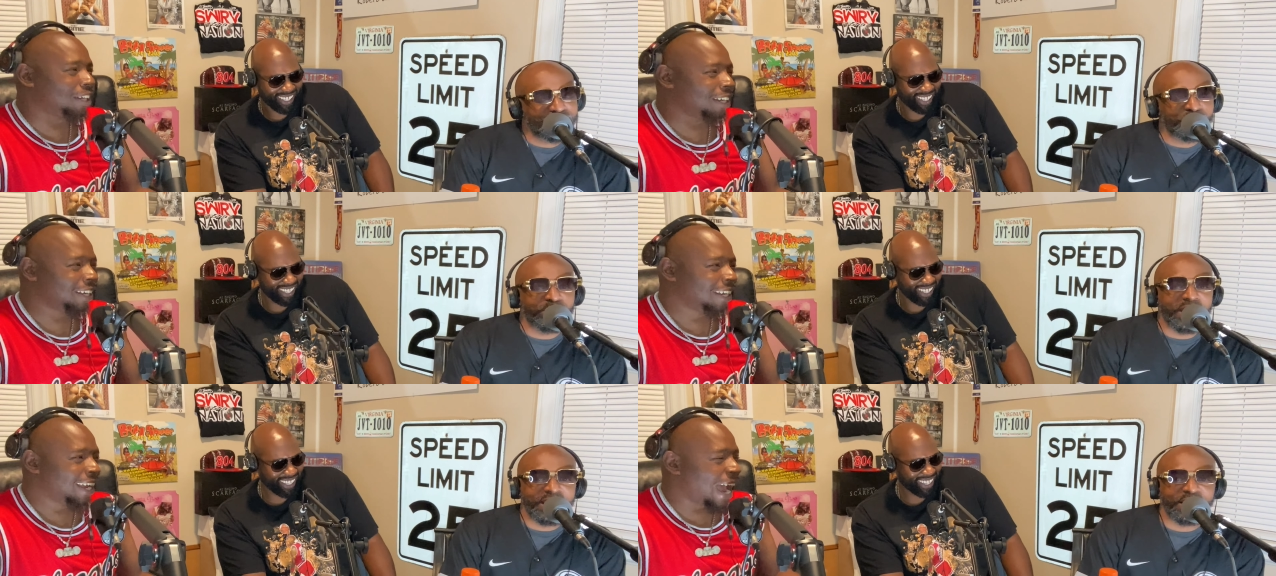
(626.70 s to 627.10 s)

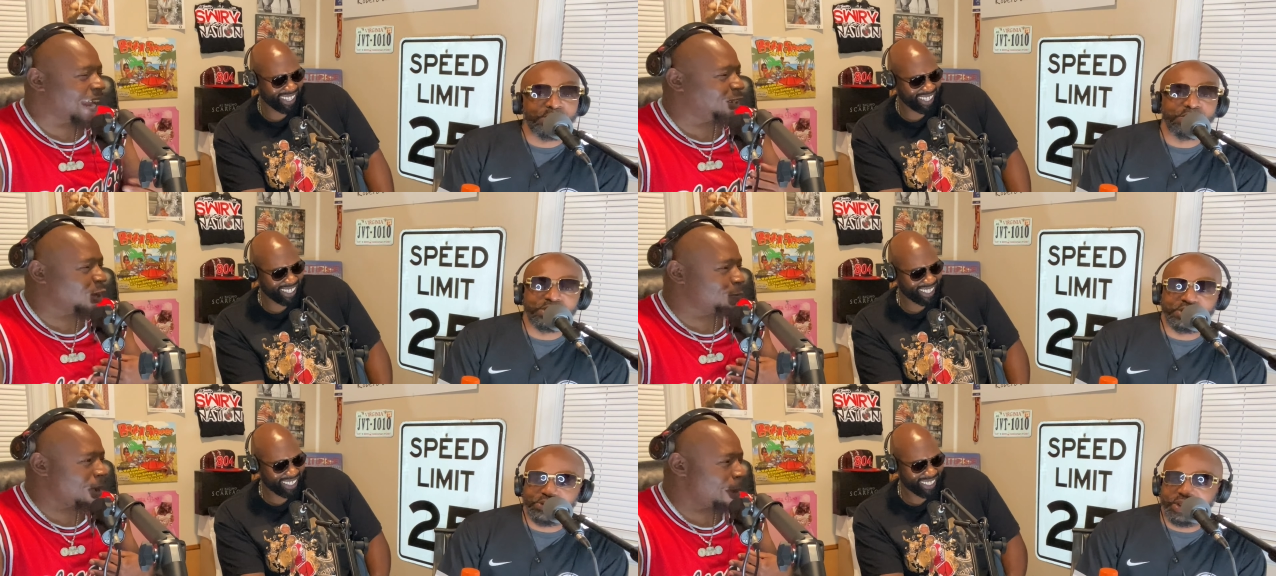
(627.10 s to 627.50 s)
Speaker 1: I
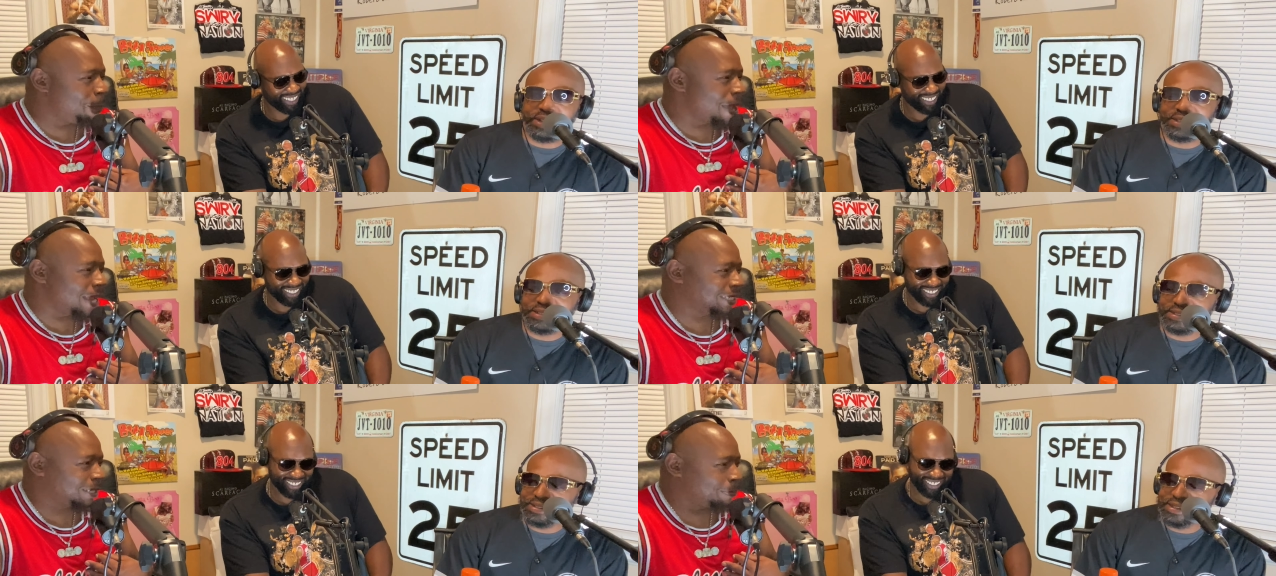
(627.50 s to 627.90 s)
know my
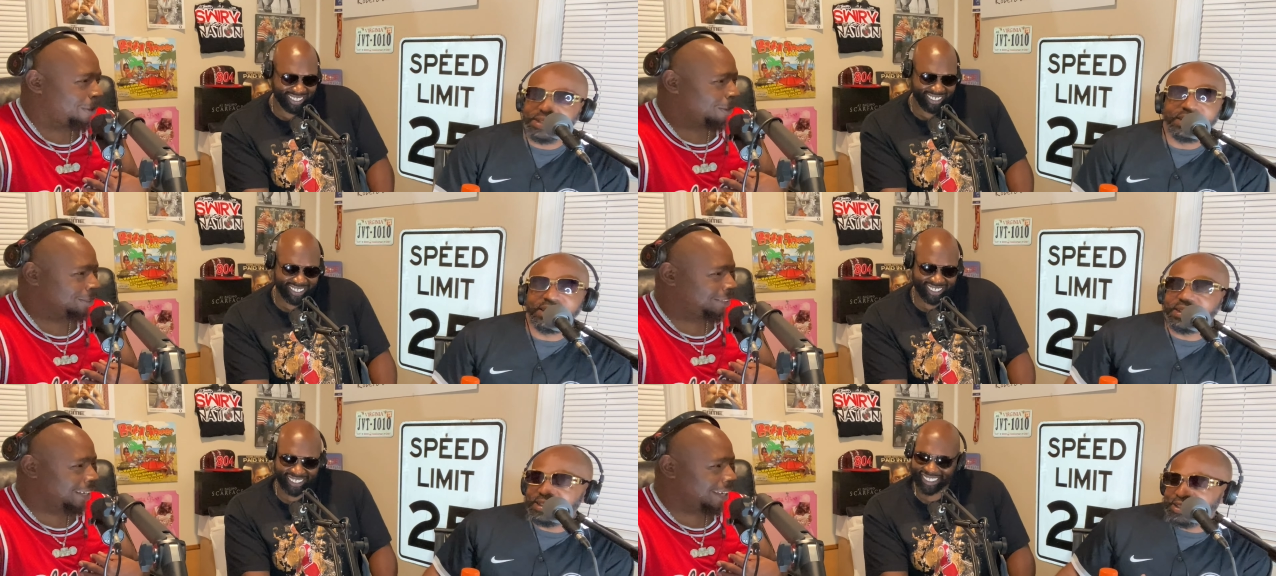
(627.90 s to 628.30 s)
basketball
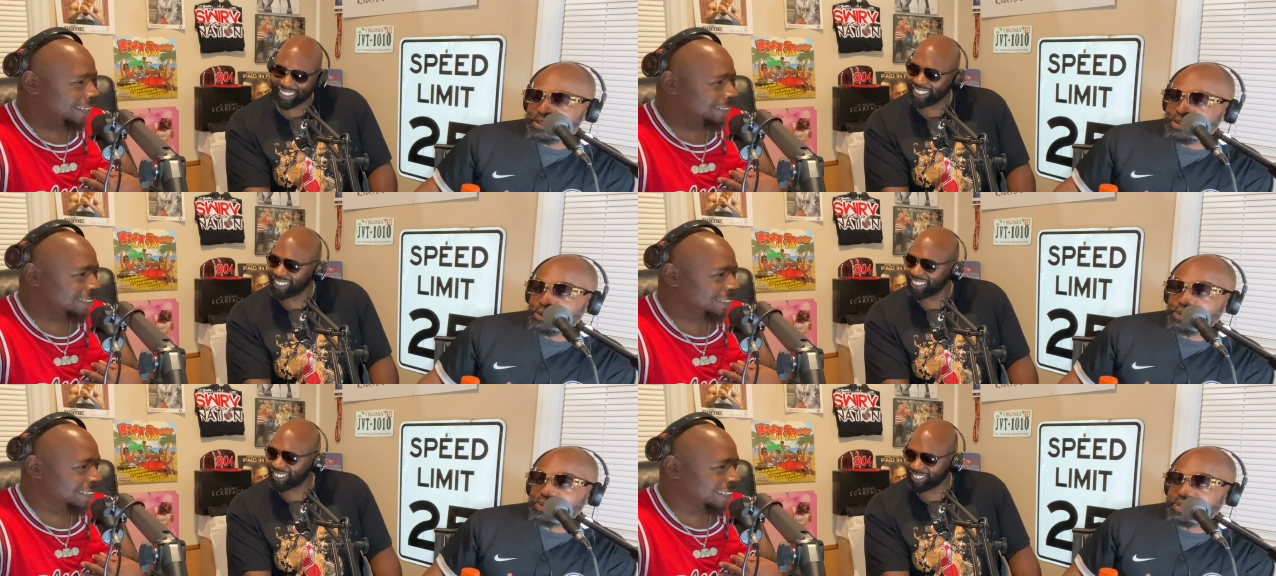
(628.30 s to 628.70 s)
stats. You
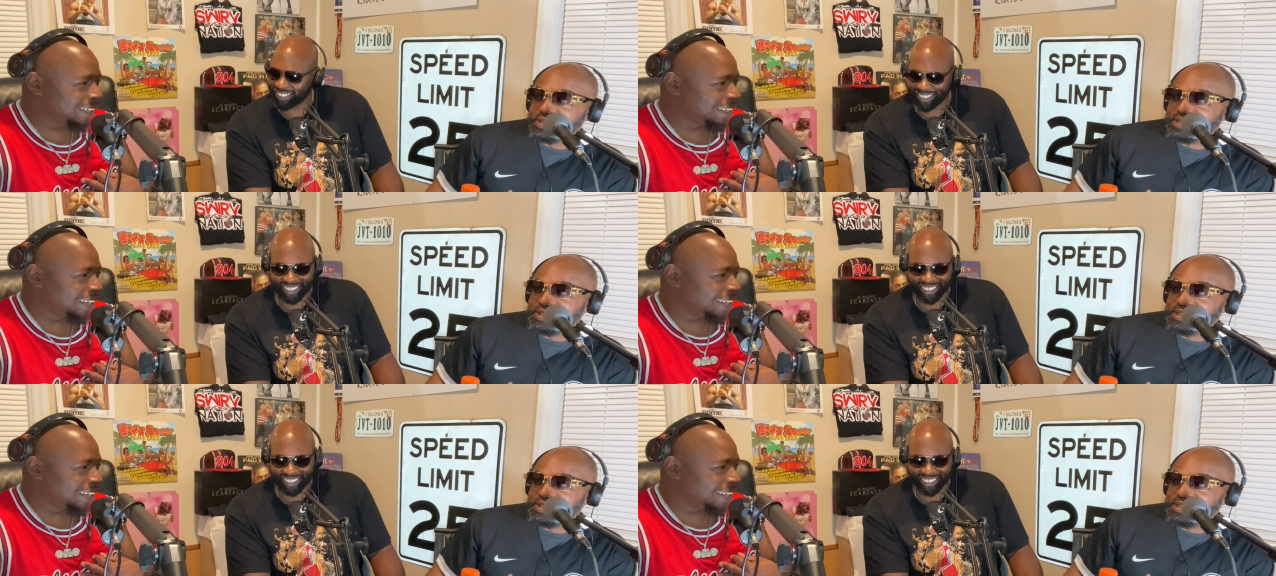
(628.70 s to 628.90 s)
do.